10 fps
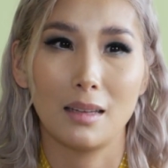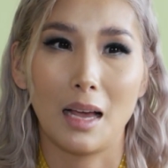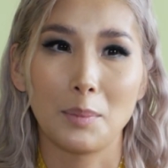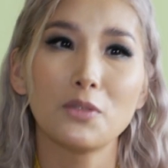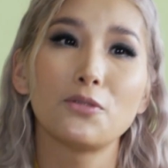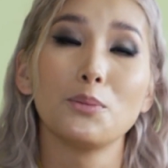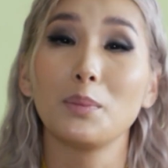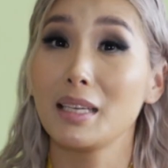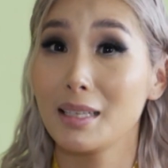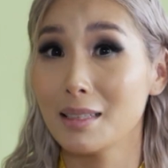I mean, for
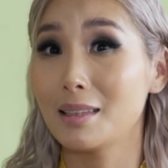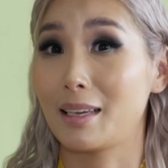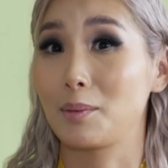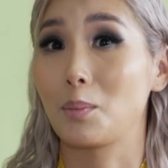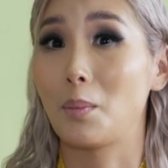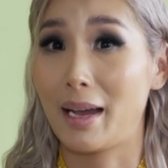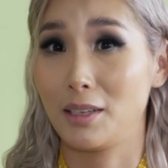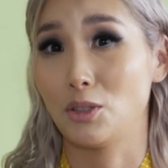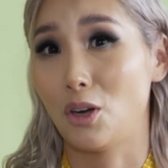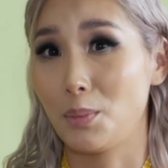me, like
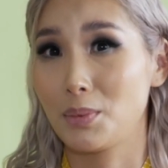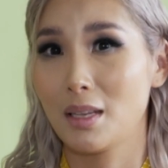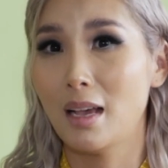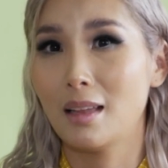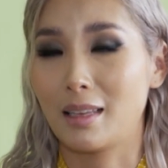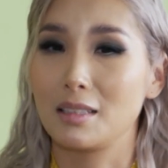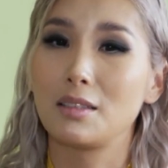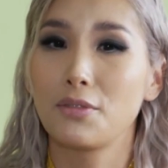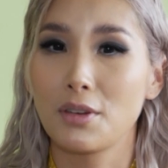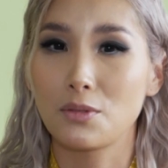my jobs, like the
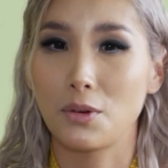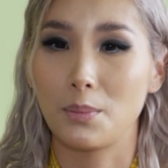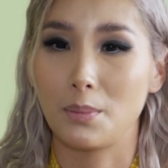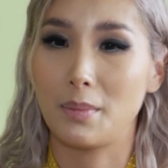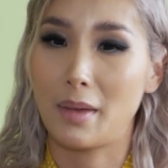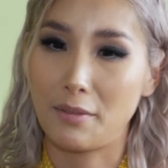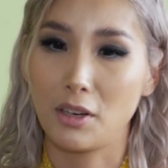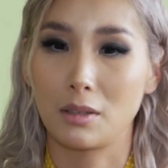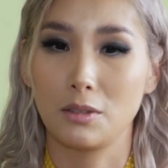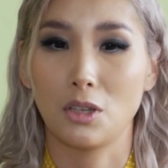difference from
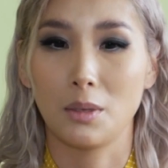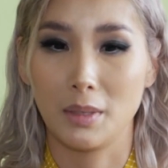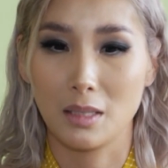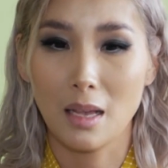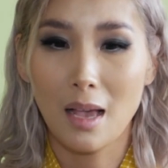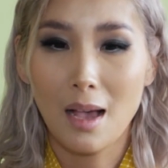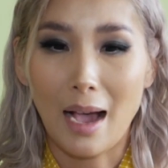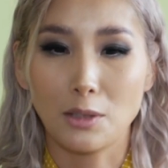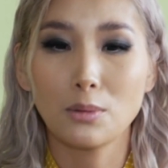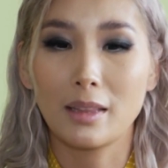every other job is
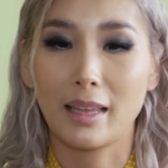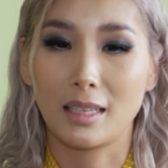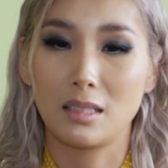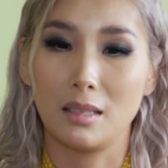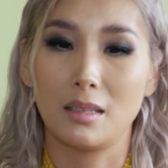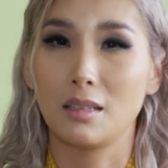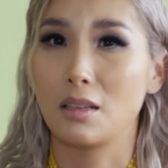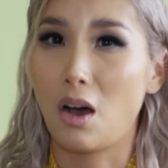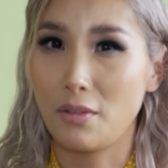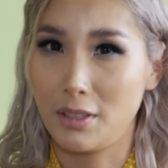I don't like sit in
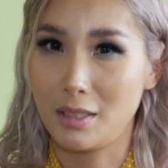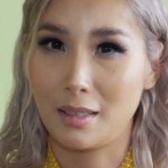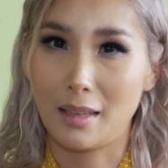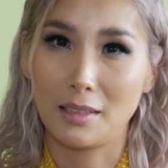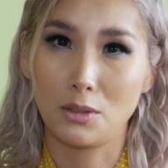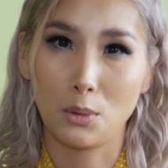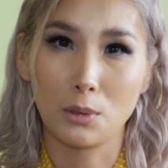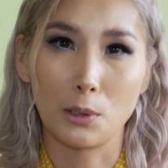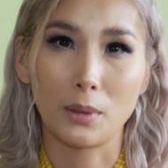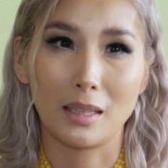an office and I
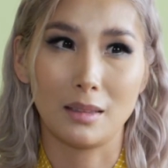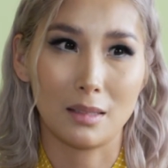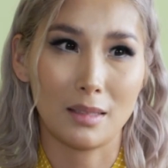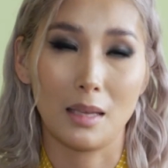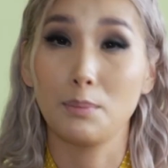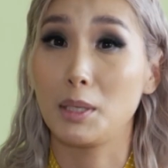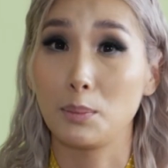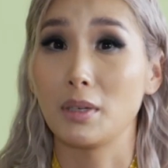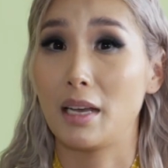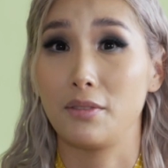don't look at the same
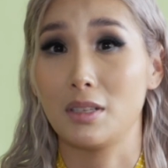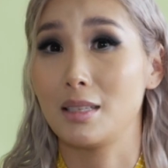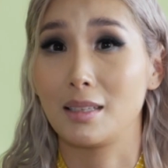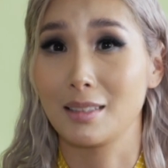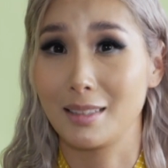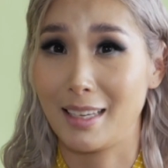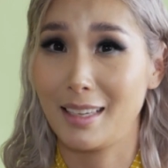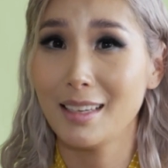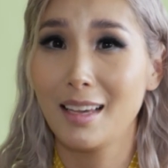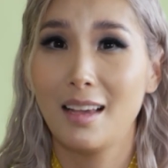people every single
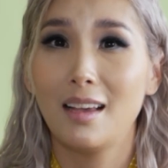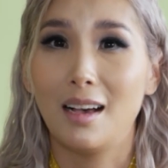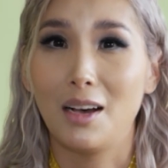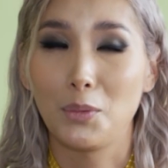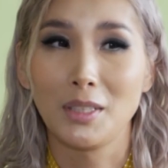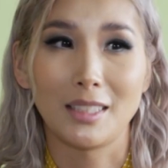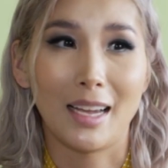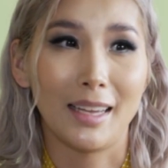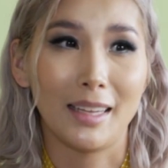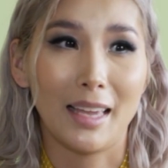day, which
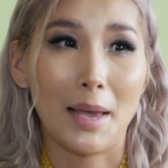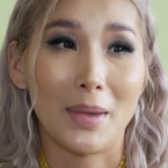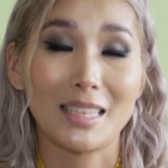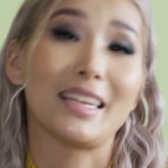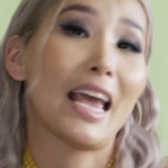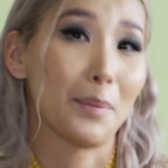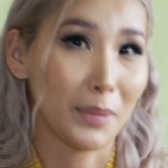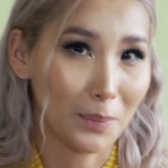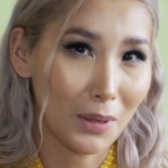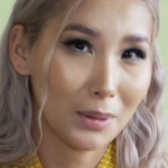I am actually
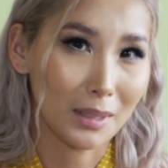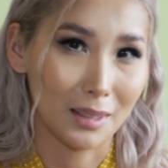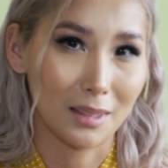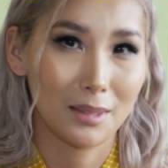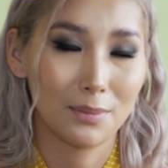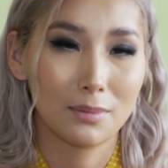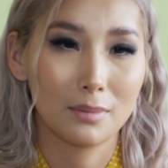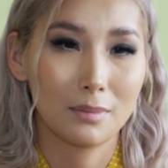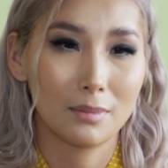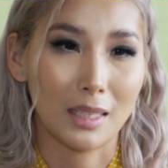happy about because
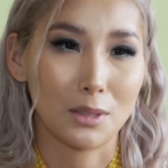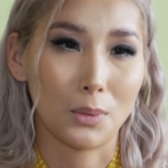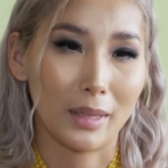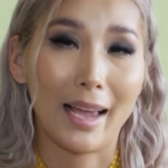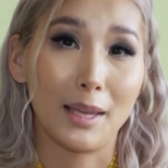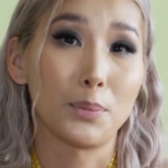that's what I